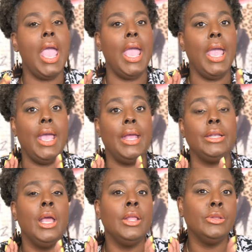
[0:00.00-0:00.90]

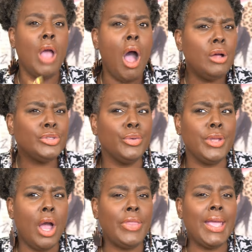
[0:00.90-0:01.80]
And also,
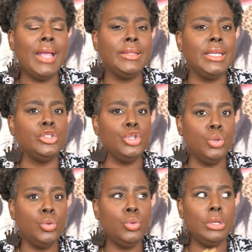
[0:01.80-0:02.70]
y'all, they got these
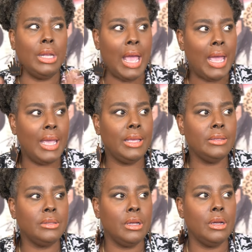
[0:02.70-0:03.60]
new
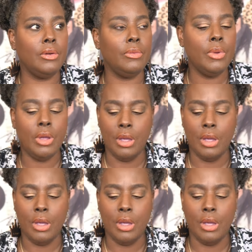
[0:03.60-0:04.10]
lines of